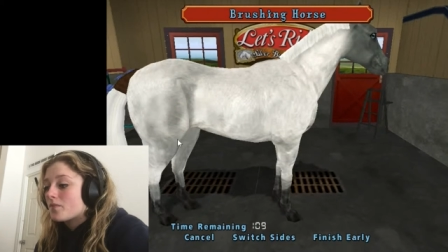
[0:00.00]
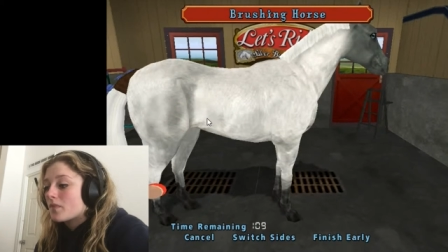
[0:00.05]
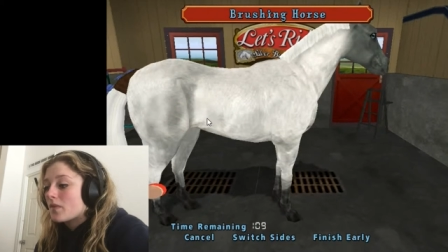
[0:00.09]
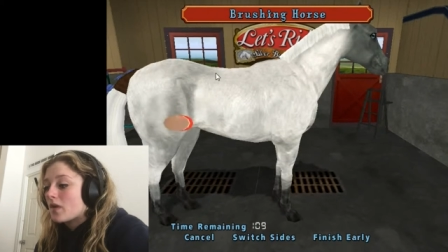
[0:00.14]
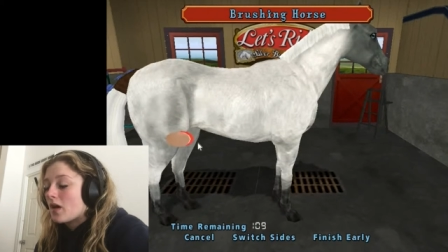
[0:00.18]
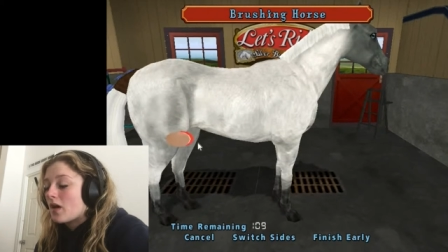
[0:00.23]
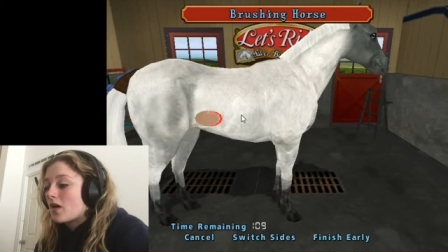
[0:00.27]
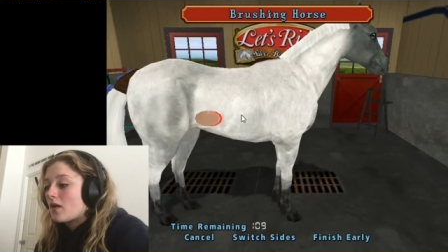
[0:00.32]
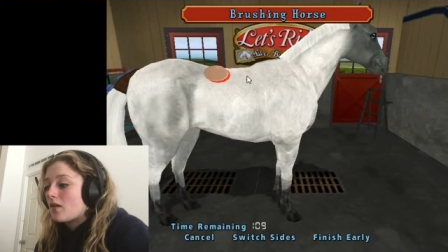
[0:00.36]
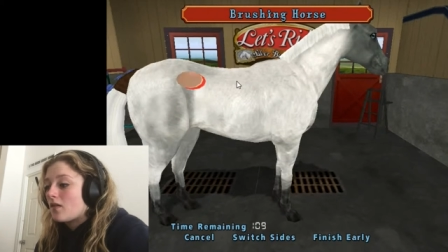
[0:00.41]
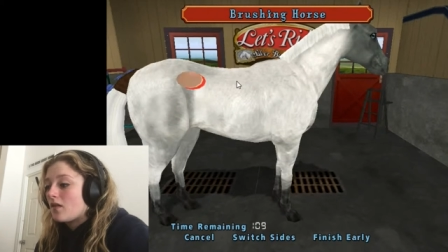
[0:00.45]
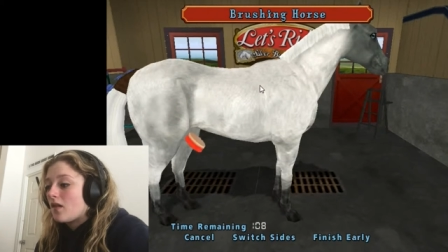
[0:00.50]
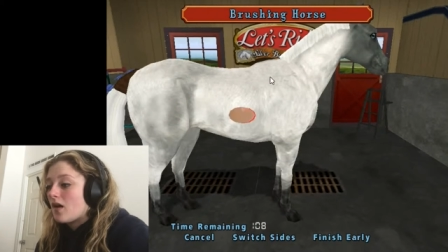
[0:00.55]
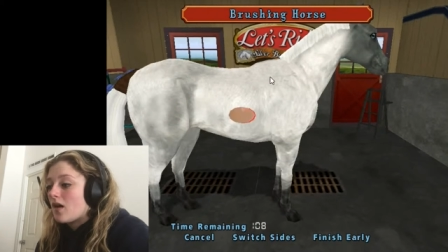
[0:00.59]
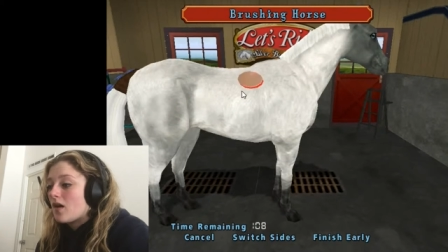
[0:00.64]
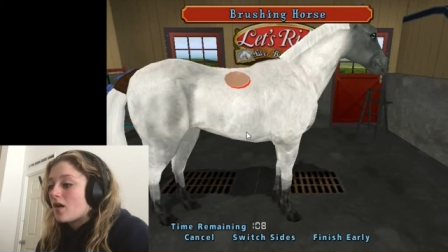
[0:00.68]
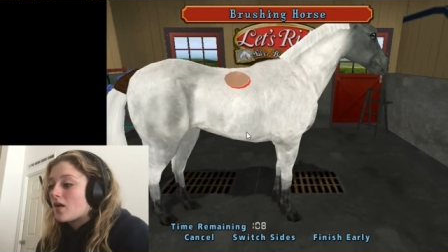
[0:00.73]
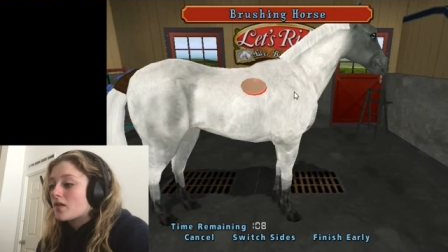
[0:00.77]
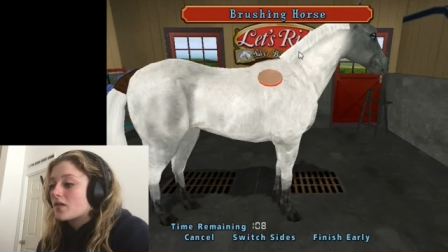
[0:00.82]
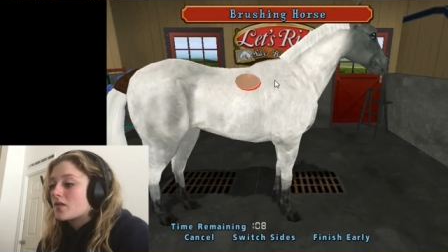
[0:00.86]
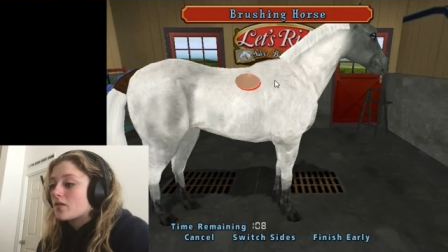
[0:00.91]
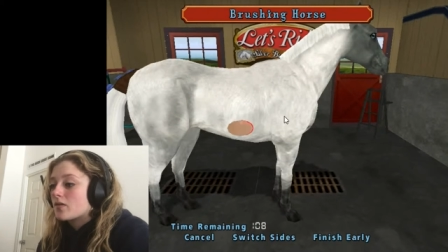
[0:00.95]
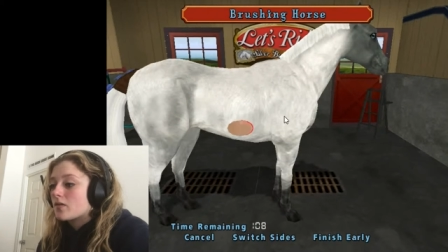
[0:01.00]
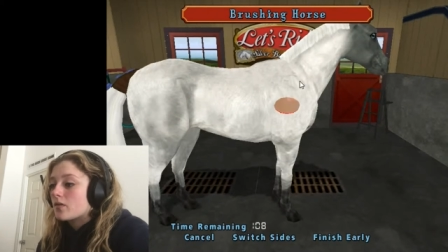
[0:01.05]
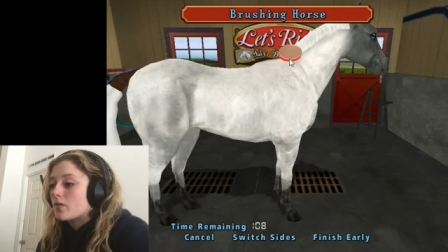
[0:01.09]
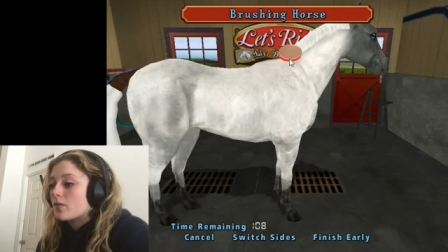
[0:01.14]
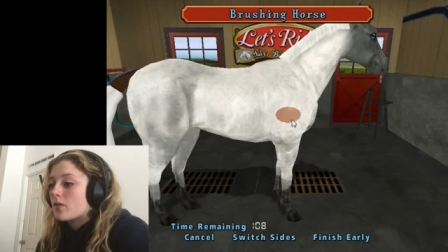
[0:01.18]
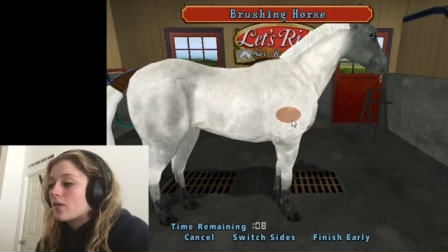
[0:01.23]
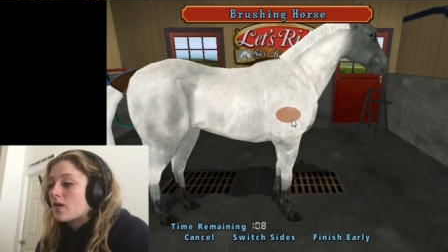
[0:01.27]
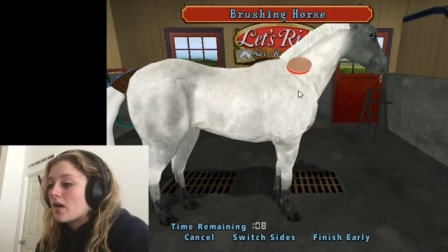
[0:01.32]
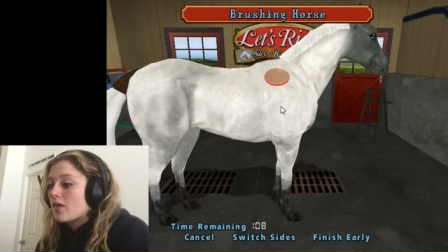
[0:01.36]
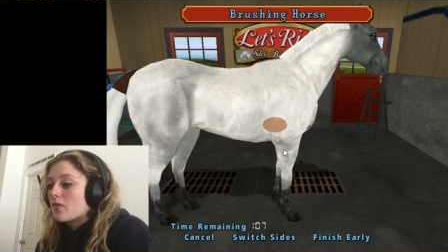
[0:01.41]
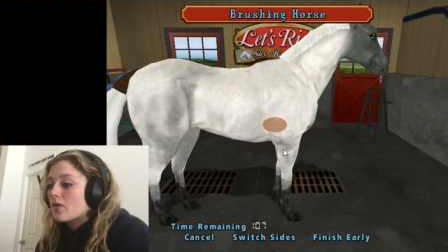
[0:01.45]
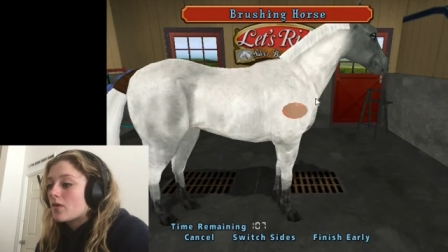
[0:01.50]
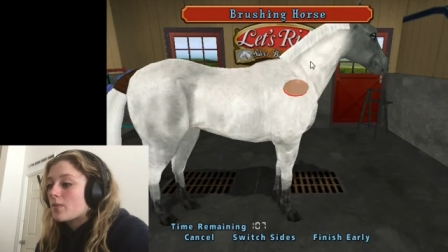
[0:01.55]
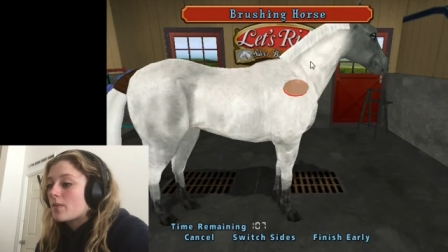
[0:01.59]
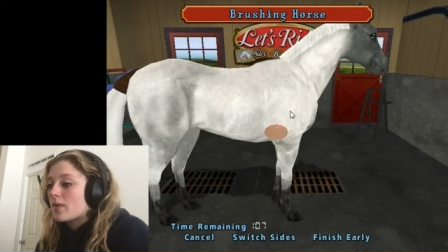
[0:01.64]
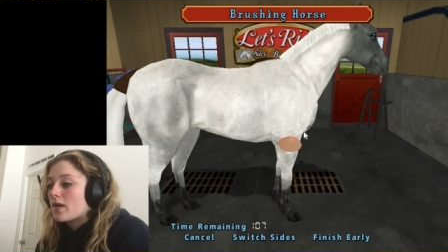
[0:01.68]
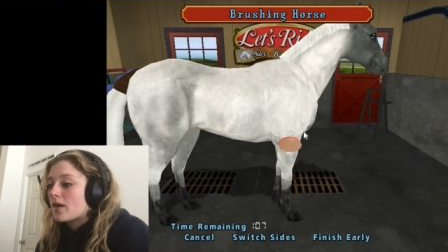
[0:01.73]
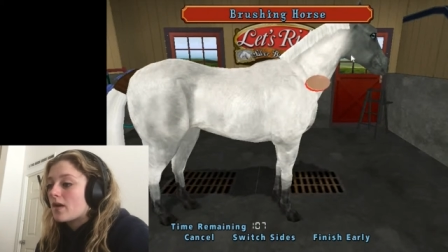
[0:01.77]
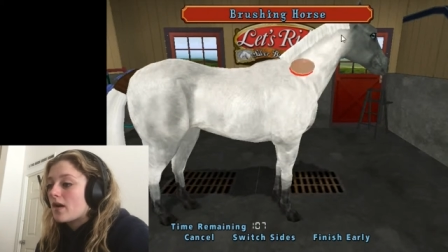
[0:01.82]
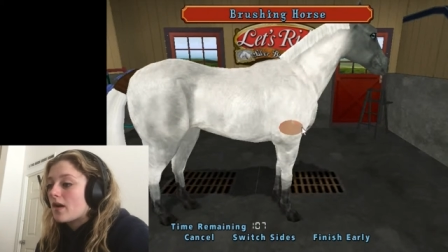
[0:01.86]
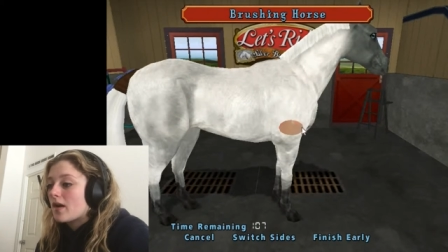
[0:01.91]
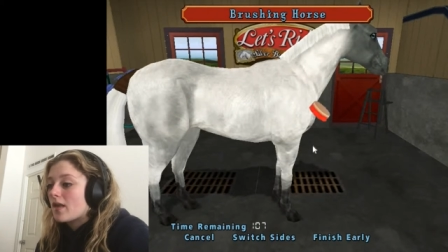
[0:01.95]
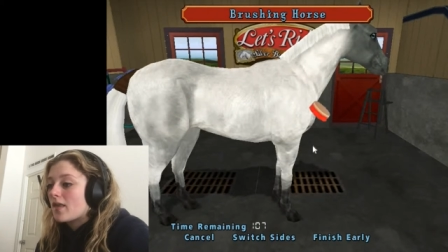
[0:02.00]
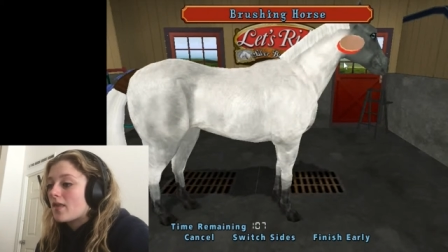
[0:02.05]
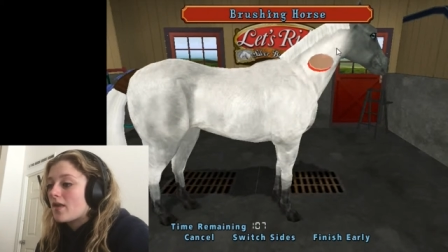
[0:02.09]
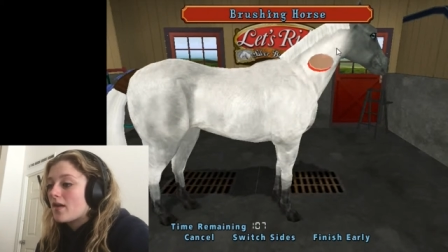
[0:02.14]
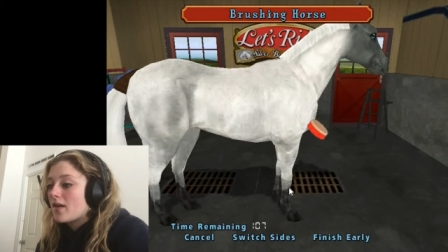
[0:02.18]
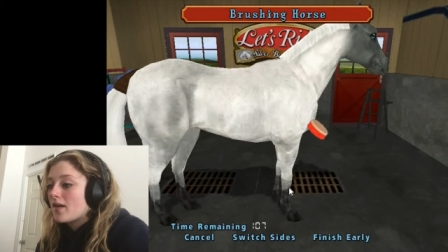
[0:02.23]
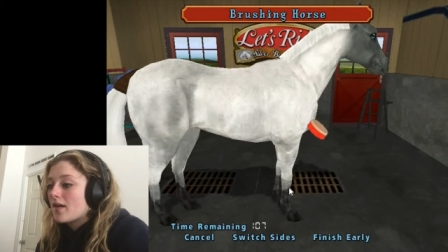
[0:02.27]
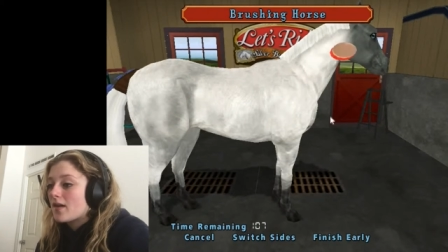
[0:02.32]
got lost or whatever, but I think